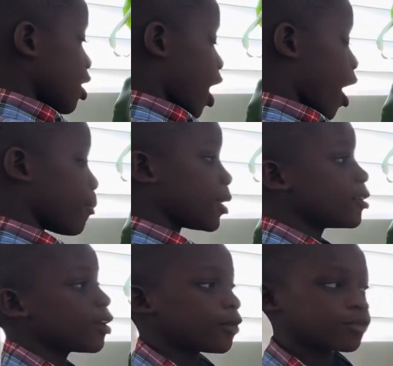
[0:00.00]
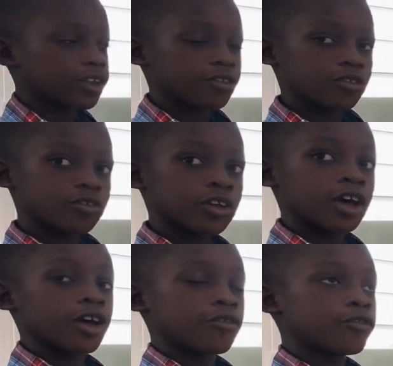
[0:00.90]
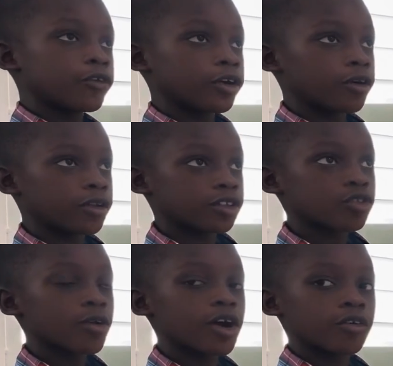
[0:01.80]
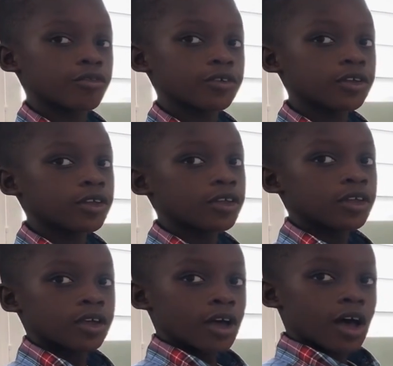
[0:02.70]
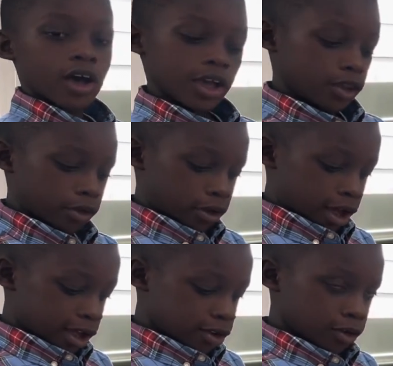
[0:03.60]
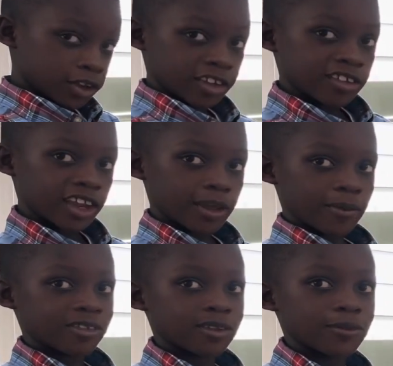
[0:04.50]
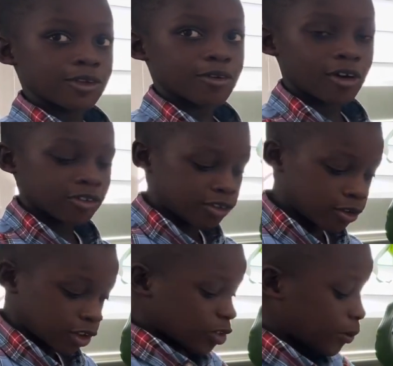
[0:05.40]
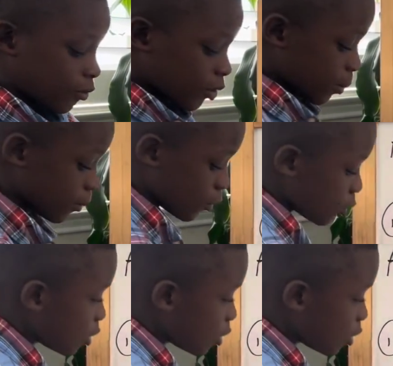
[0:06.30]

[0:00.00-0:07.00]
Now how many times can 4 go into 12? I know this, and I bet some of you also know this, but for people who